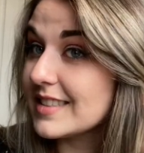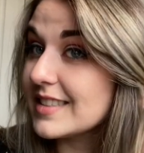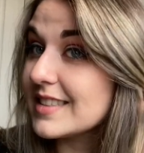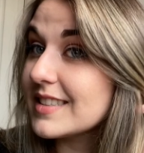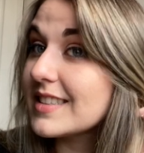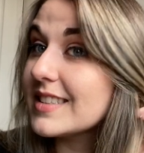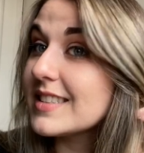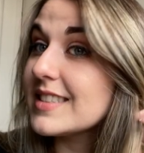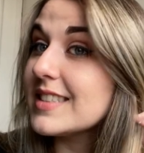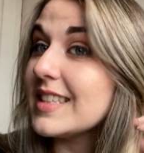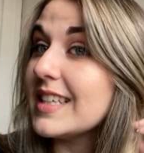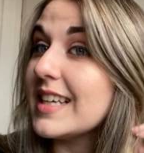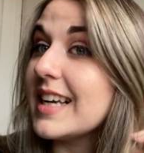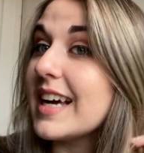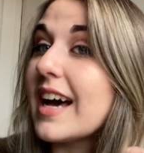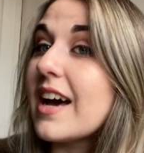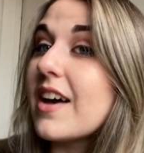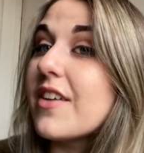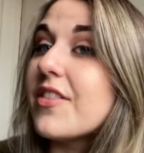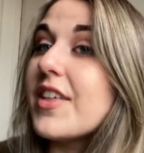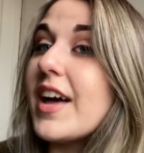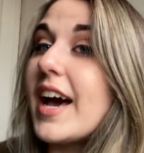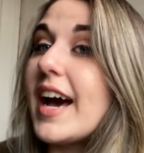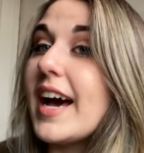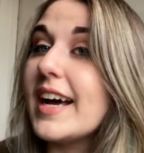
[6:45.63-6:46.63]
see how
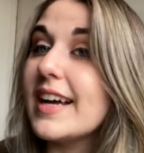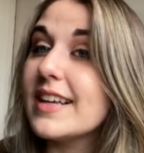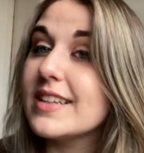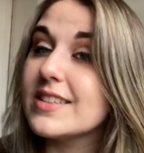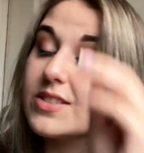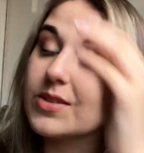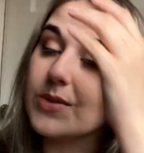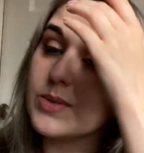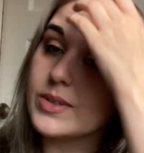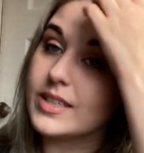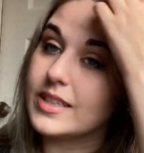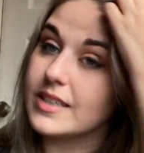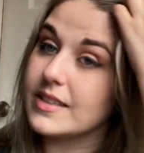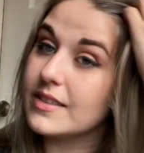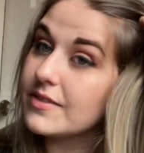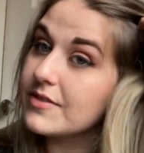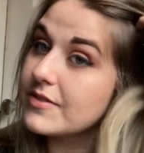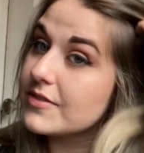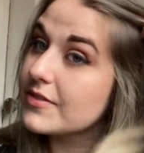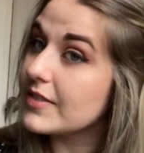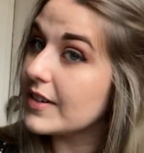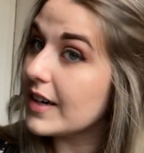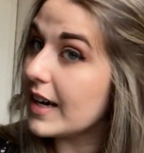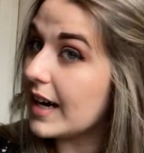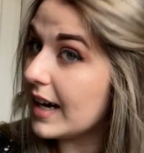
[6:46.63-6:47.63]
that sort
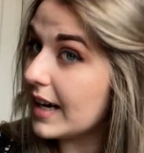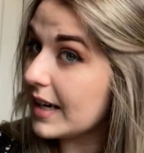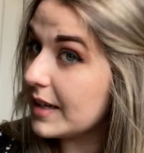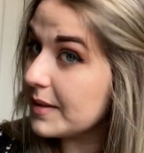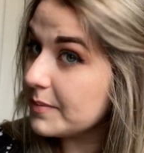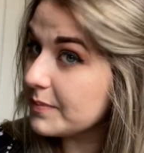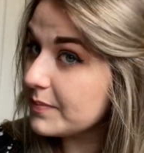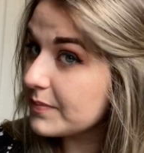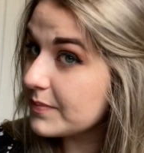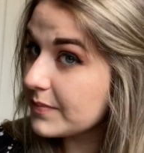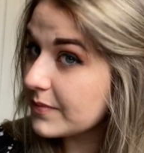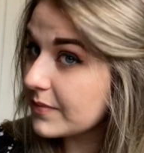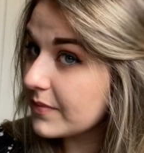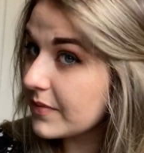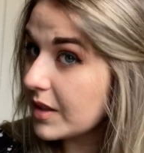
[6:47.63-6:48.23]
of um,